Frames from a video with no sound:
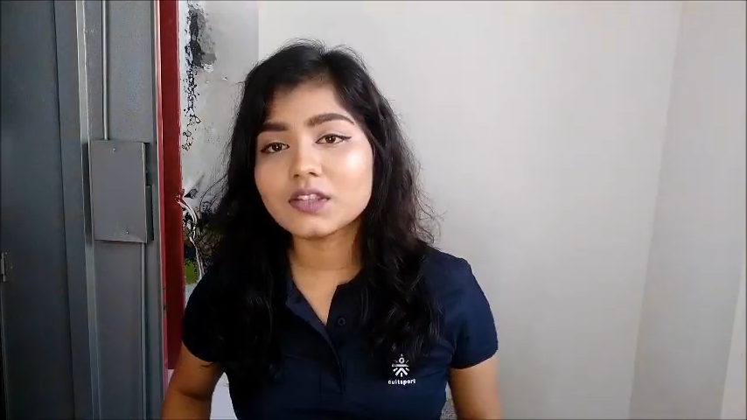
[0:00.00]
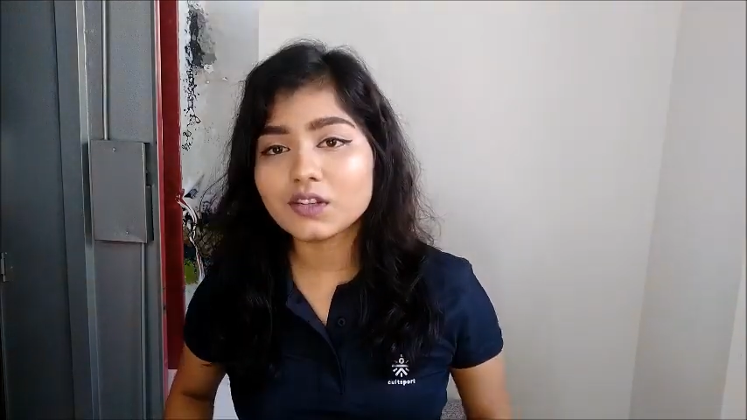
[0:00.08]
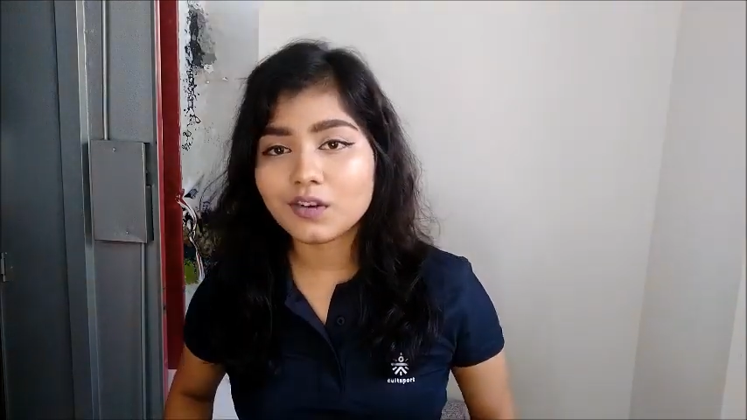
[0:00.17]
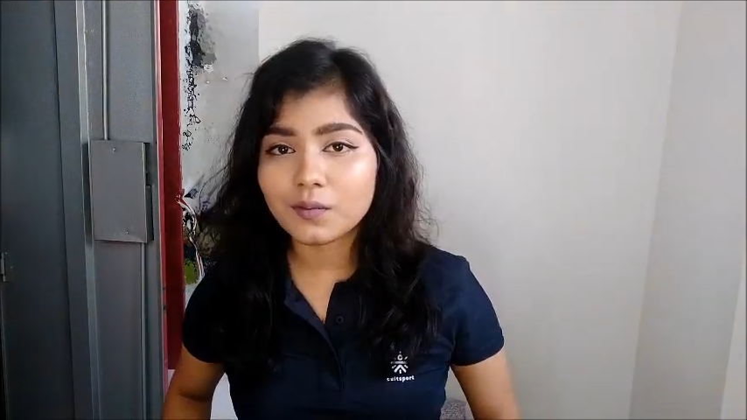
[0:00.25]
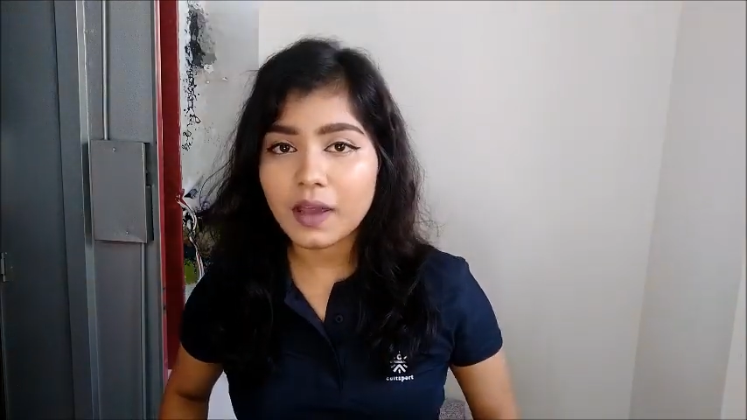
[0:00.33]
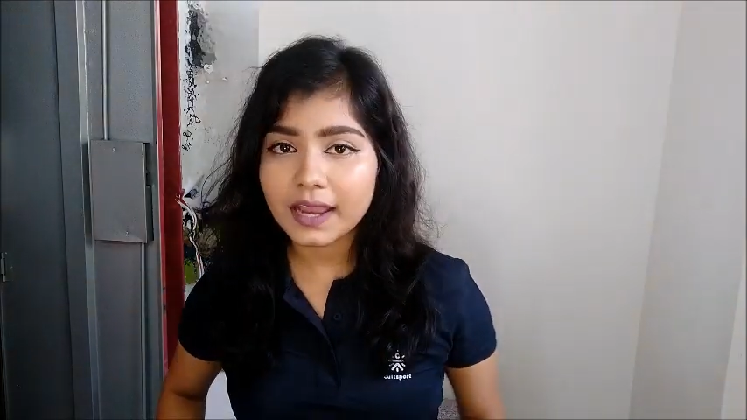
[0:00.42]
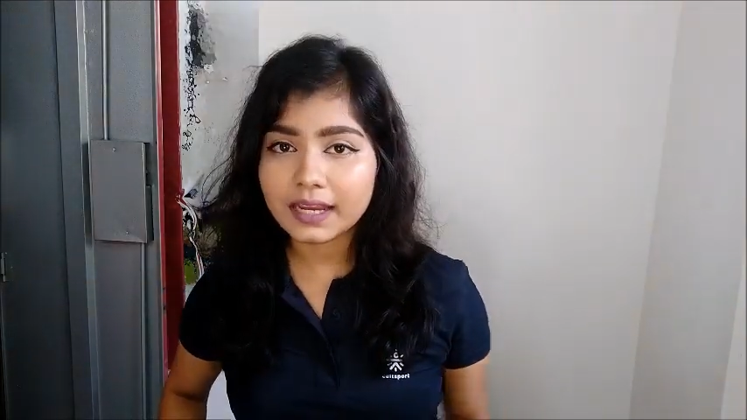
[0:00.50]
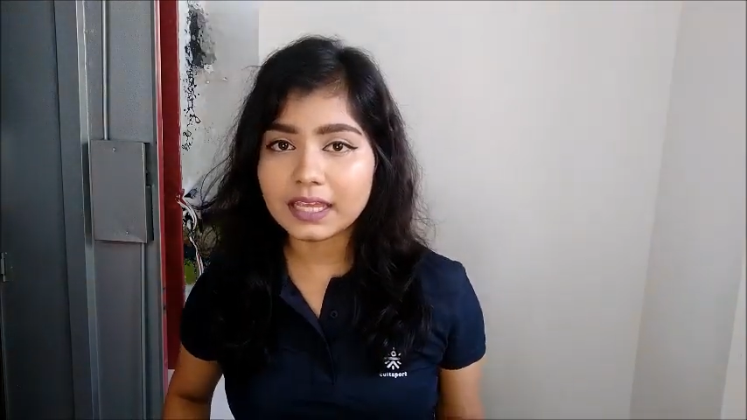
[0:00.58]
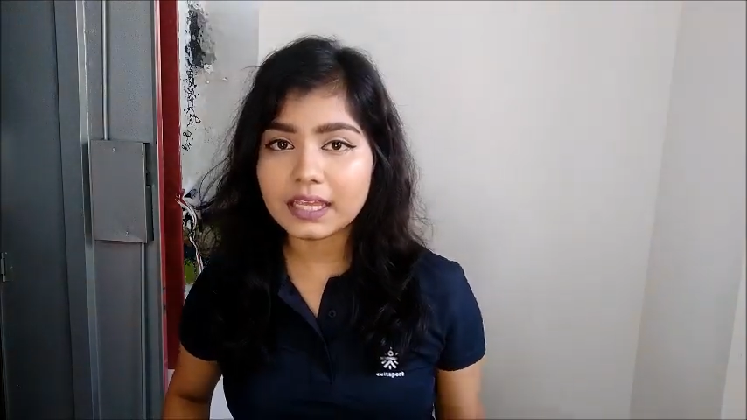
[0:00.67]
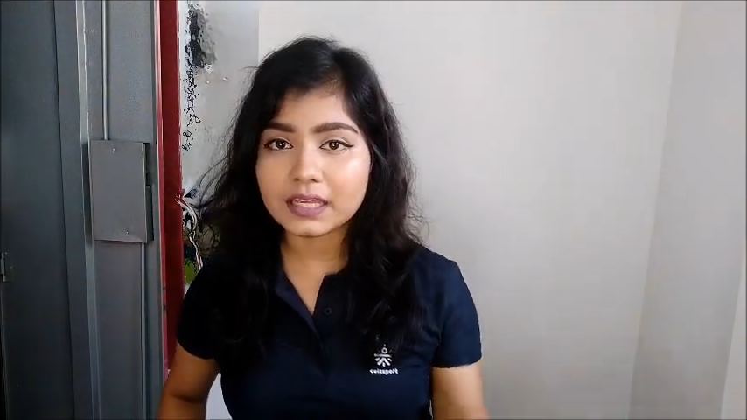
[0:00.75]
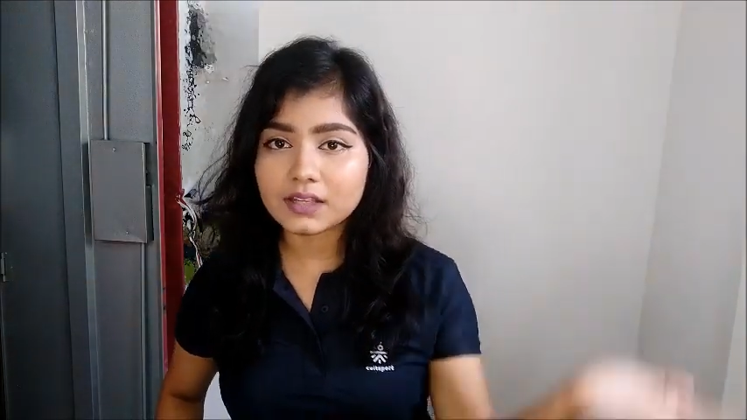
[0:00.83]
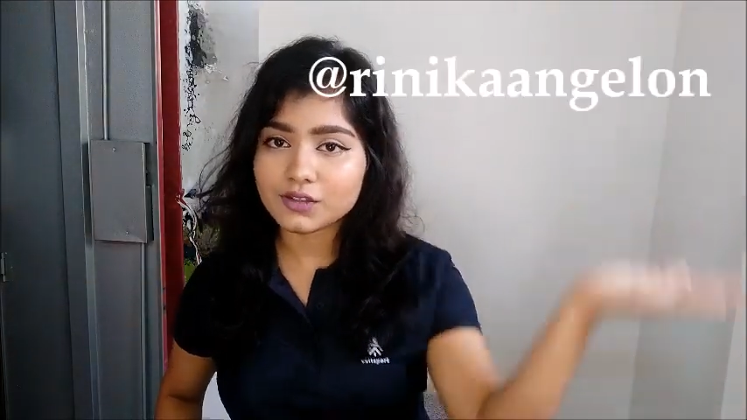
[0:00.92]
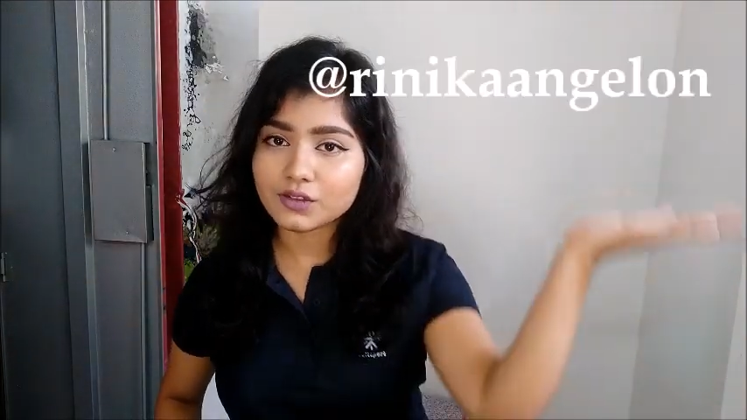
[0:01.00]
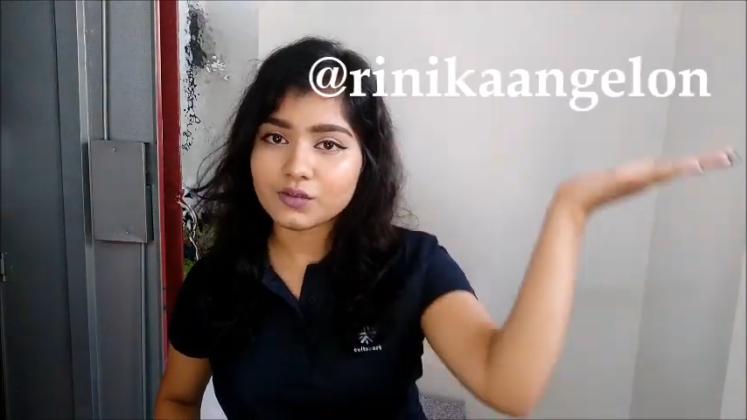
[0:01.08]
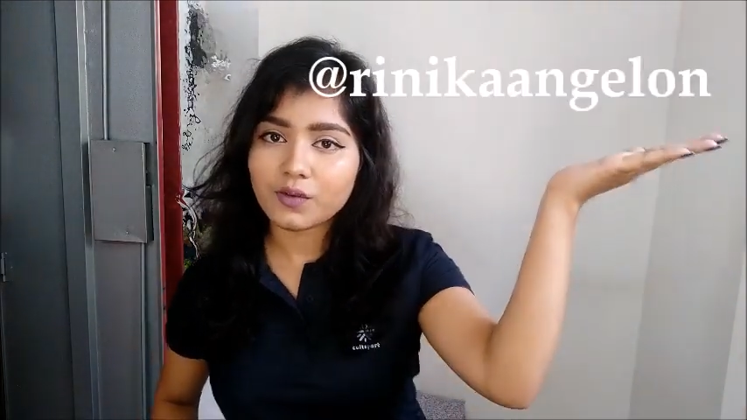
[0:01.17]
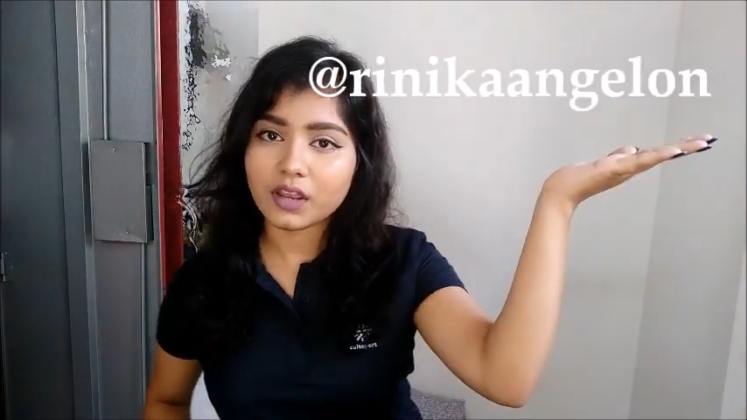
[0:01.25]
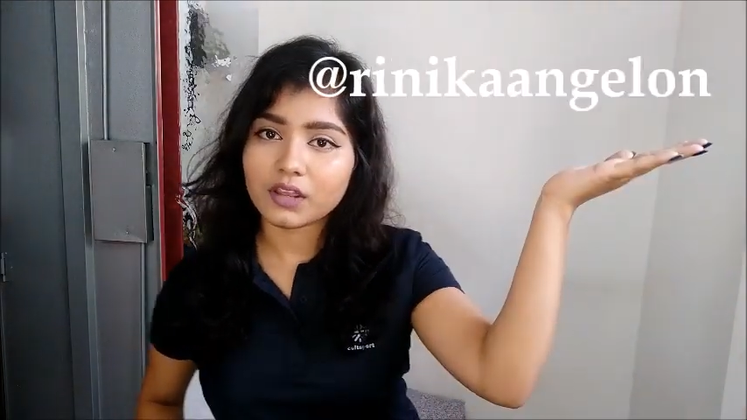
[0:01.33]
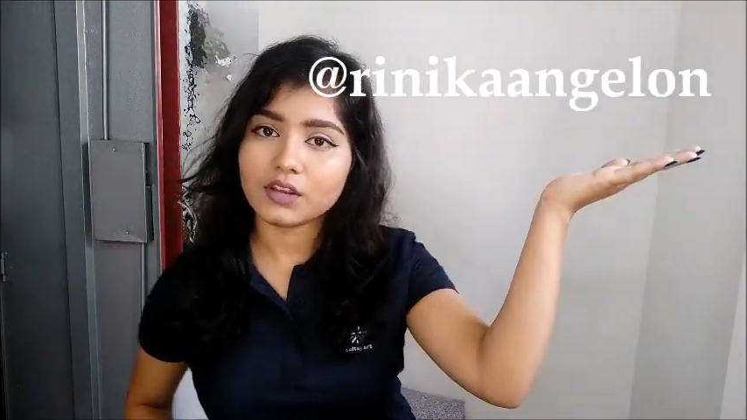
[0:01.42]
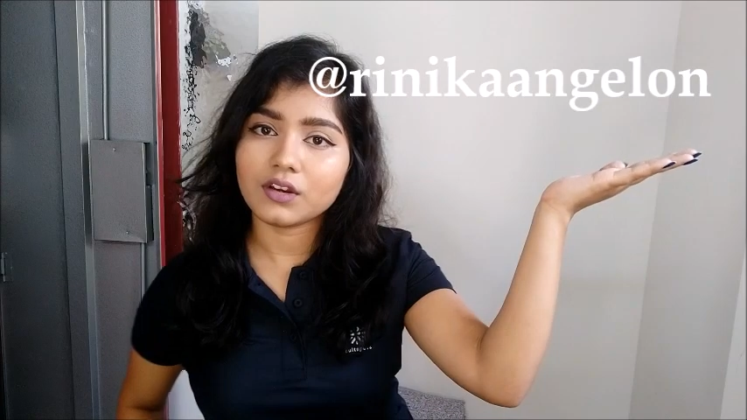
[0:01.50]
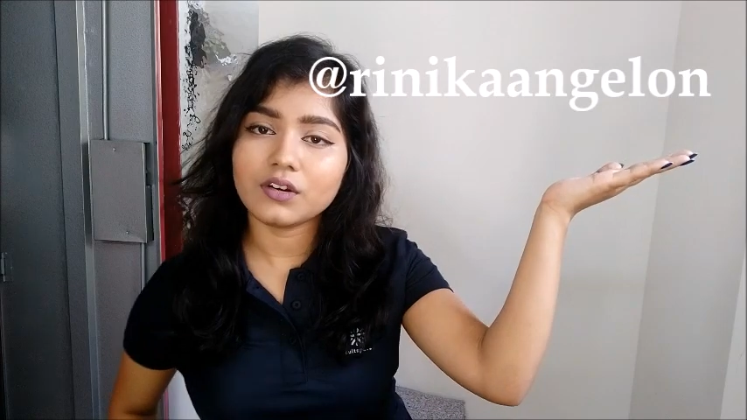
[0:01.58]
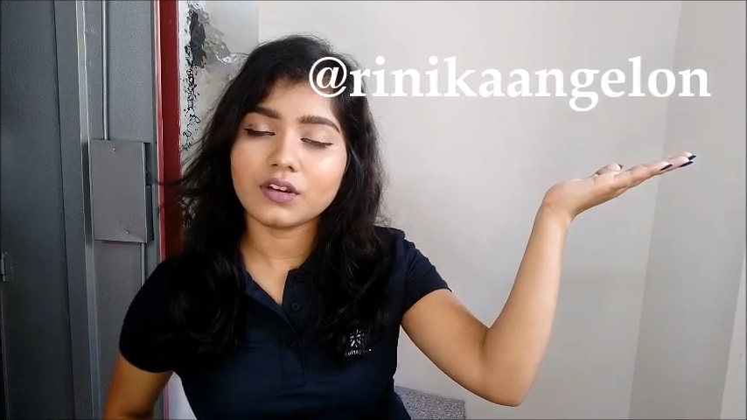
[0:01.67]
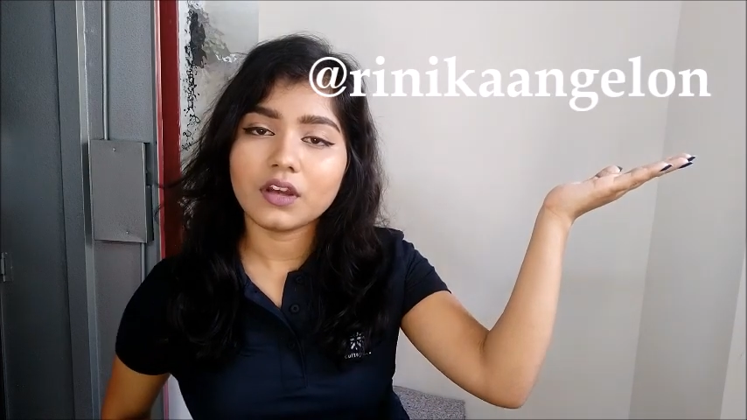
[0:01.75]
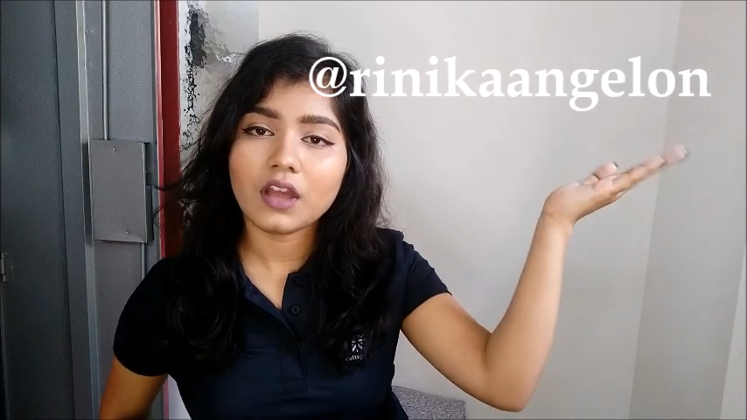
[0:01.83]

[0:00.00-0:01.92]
my Instagram ID is right here,